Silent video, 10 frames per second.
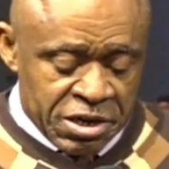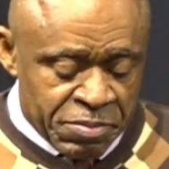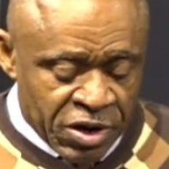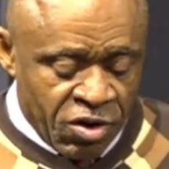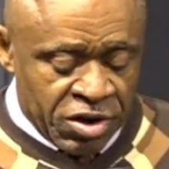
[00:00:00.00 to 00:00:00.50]

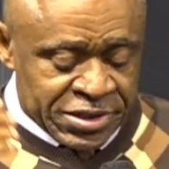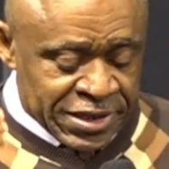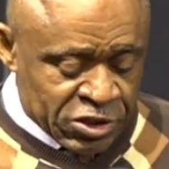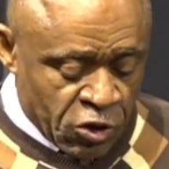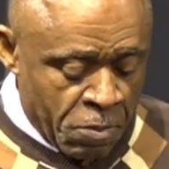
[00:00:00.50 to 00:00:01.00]
because
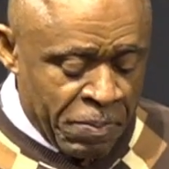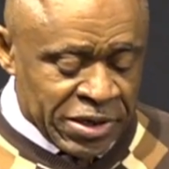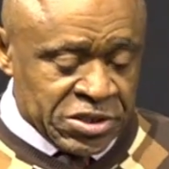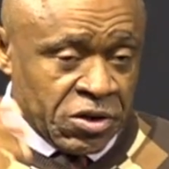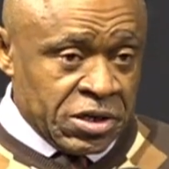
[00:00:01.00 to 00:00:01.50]
his
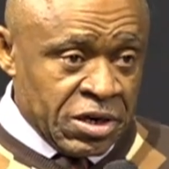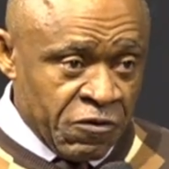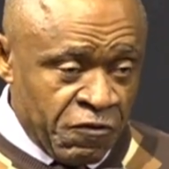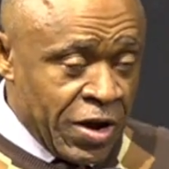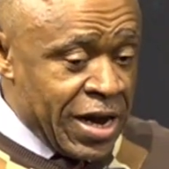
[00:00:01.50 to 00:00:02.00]
compassion
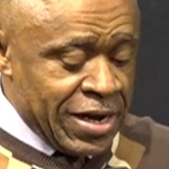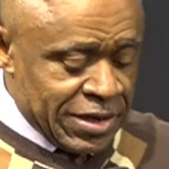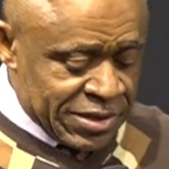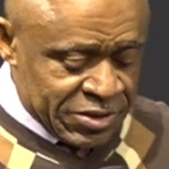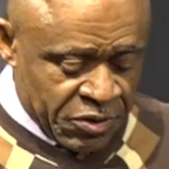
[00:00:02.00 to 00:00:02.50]
fail
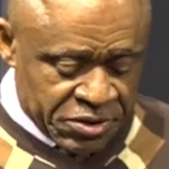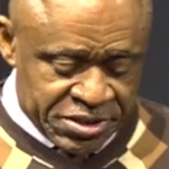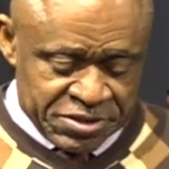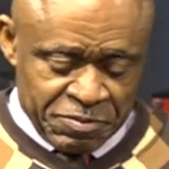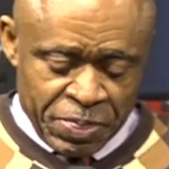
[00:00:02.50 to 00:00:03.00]
not.